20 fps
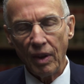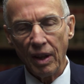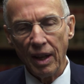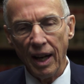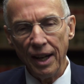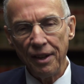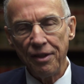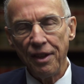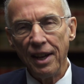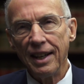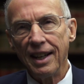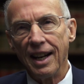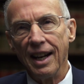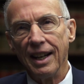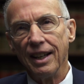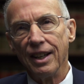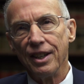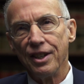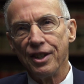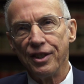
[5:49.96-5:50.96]
I think
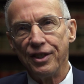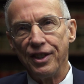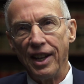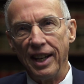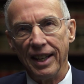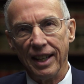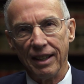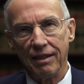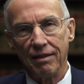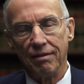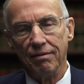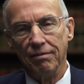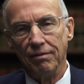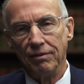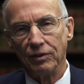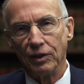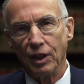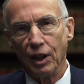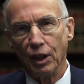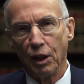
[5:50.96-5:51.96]
I understand
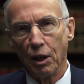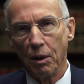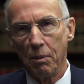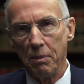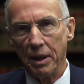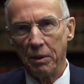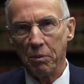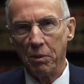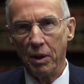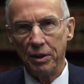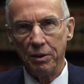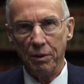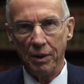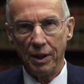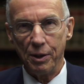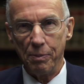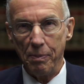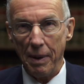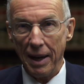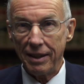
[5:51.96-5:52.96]
a little bit what to
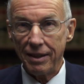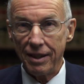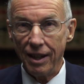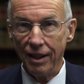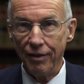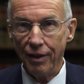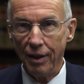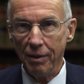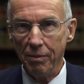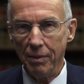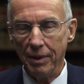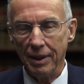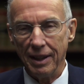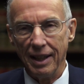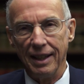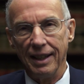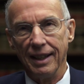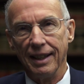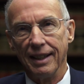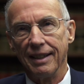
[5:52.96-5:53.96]
expect of them,
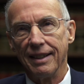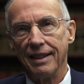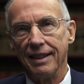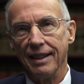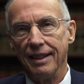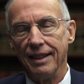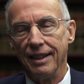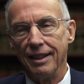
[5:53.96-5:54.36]
and